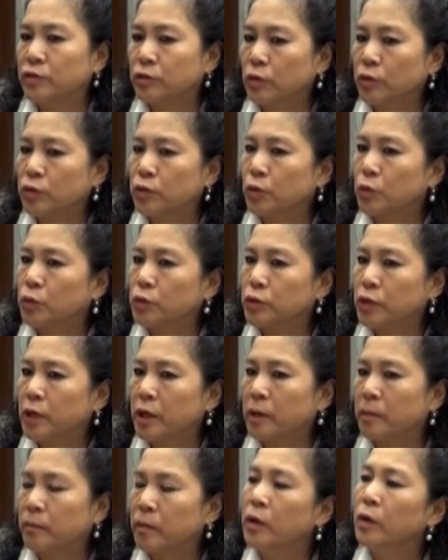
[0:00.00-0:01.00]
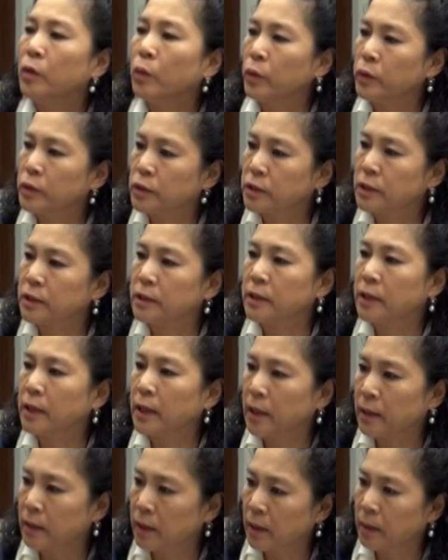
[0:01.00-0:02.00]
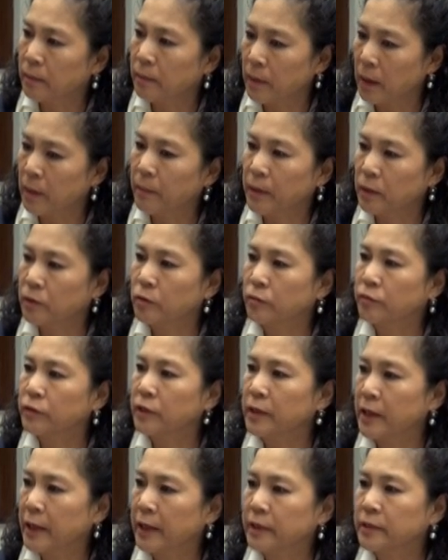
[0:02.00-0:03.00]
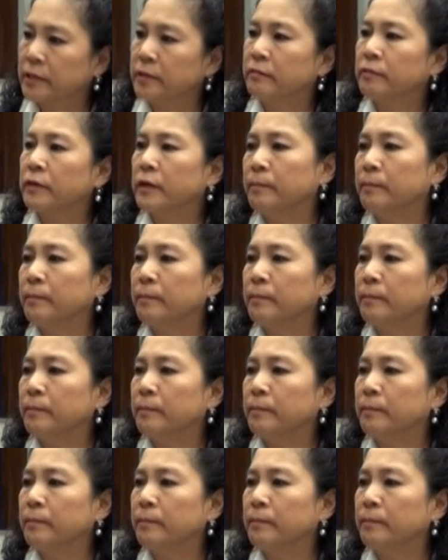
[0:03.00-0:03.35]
So short term, we see a bit of the negative